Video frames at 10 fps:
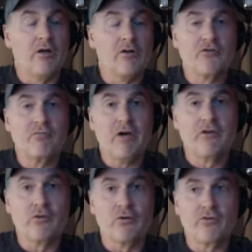
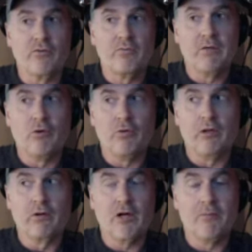mentors and people we
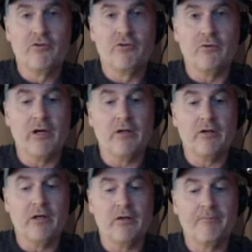look up to,
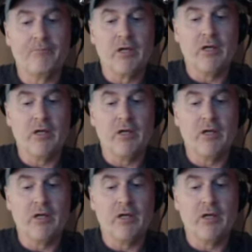and